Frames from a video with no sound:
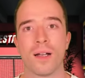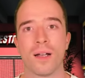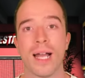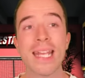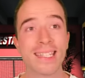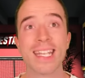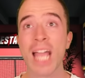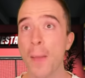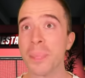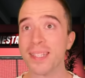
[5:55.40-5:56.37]
A
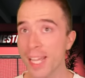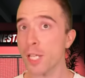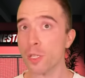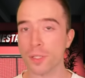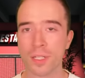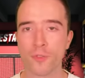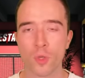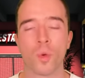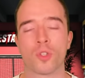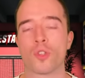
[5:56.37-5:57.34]
decapitation, if you
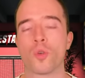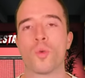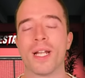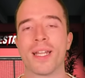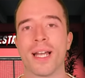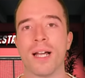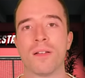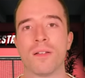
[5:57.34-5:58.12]
want to call it that.